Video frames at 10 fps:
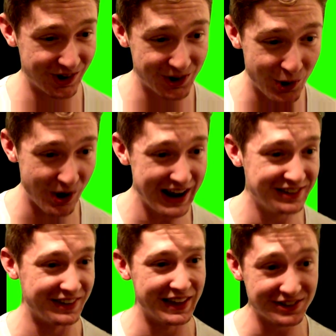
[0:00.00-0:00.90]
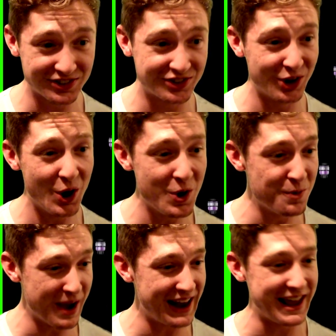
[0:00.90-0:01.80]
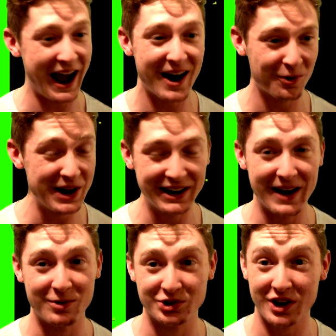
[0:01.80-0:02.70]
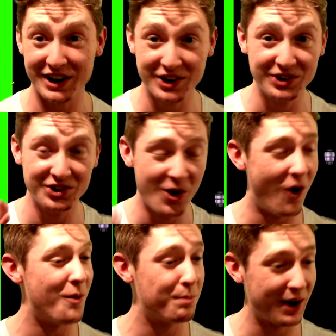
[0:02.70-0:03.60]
are crazy. There's so many Halloween levels. I could not